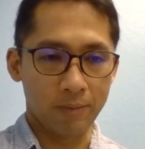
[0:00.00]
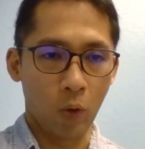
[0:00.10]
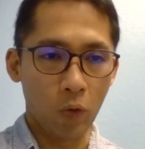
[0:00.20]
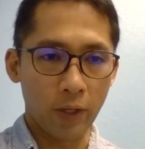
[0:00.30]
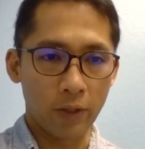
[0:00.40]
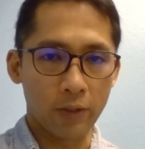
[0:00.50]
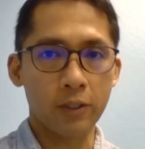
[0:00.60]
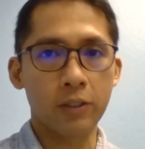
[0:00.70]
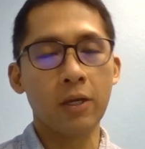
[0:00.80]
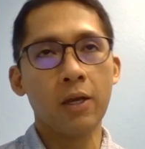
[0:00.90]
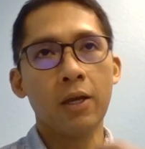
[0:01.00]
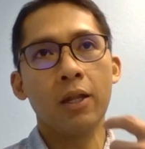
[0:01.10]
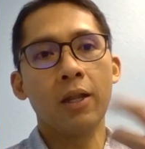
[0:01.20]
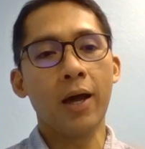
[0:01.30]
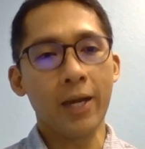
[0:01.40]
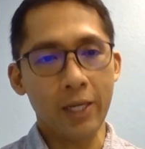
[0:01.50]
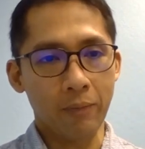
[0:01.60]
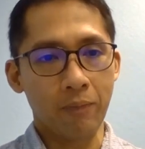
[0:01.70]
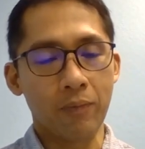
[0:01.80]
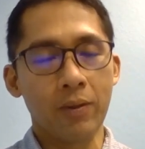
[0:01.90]
mold illness,
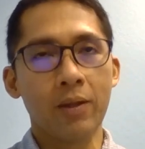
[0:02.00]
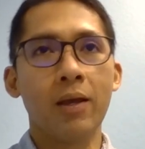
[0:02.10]
Lyme,